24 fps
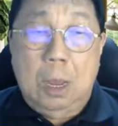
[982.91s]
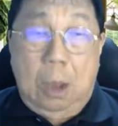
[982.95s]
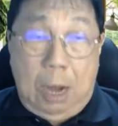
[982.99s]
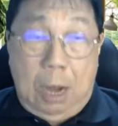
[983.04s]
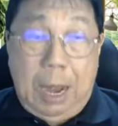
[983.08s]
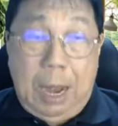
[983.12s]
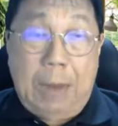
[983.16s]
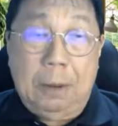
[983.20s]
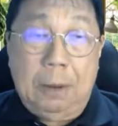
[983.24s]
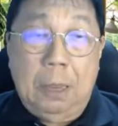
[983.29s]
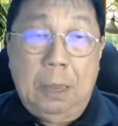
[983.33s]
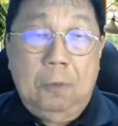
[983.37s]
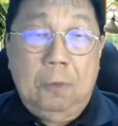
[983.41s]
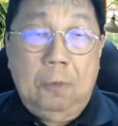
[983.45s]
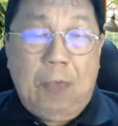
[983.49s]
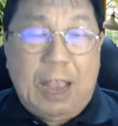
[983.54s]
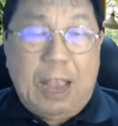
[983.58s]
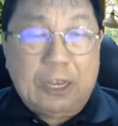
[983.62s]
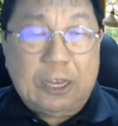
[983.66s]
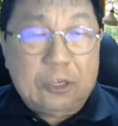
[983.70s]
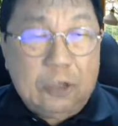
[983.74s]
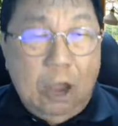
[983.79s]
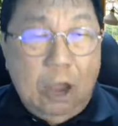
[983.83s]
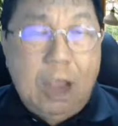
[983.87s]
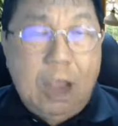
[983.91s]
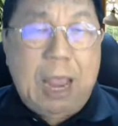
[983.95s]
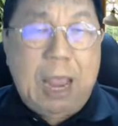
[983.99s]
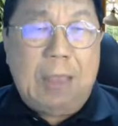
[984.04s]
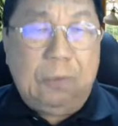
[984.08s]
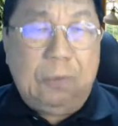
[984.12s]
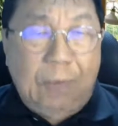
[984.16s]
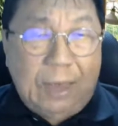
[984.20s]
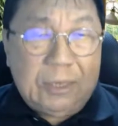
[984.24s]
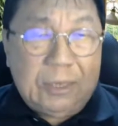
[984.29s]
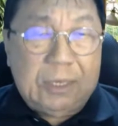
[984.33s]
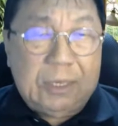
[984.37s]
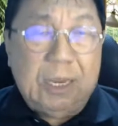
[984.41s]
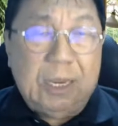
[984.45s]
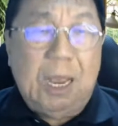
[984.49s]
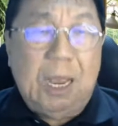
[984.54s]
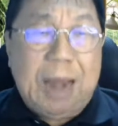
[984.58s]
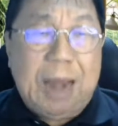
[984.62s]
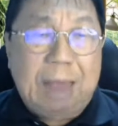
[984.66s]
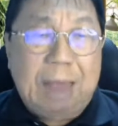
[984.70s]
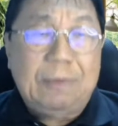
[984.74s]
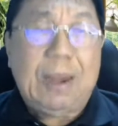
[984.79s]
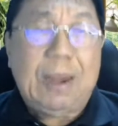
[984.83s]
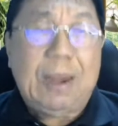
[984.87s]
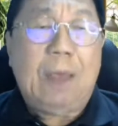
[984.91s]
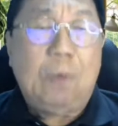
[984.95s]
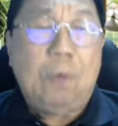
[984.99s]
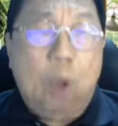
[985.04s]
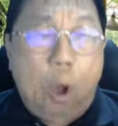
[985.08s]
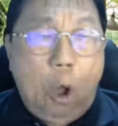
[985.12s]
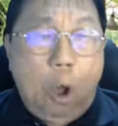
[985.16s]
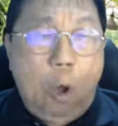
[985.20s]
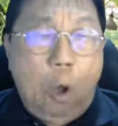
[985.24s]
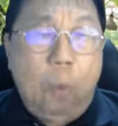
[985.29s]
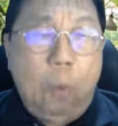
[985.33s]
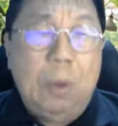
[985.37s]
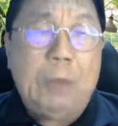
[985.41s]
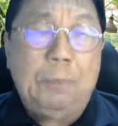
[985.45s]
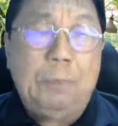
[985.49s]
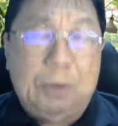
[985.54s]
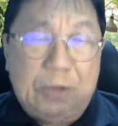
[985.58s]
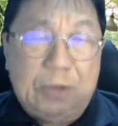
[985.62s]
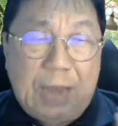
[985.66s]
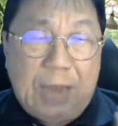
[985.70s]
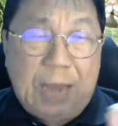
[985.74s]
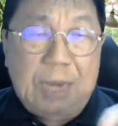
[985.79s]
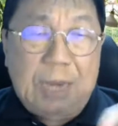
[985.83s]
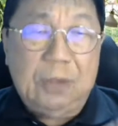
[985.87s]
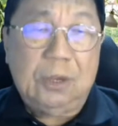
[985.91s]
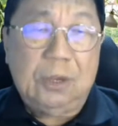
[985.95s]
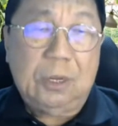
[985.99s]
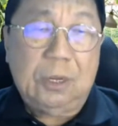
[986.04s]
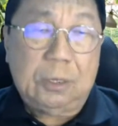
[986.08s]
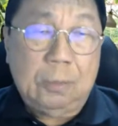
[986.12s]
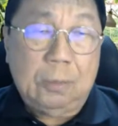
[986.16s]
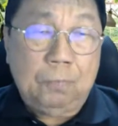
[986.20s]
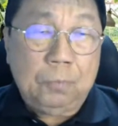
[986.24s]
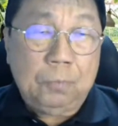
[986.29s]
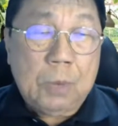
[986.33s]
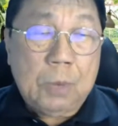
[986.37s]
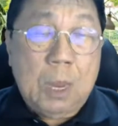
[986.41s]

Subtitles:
All right? As long as we are still alive, there will always be challenges.